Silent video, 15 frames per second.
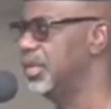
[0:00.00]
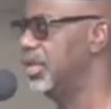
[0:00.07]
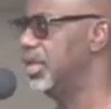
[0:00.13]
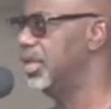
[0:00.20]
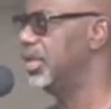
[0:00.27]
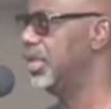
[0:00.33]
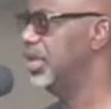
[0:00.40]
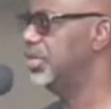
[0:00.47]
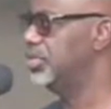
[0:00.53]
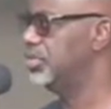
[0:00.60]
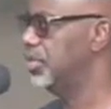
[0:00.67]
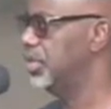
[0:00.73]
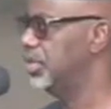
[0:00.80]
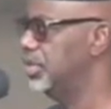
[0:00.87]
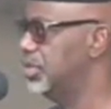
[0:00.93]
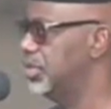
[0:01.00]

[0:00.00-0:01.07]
And that is what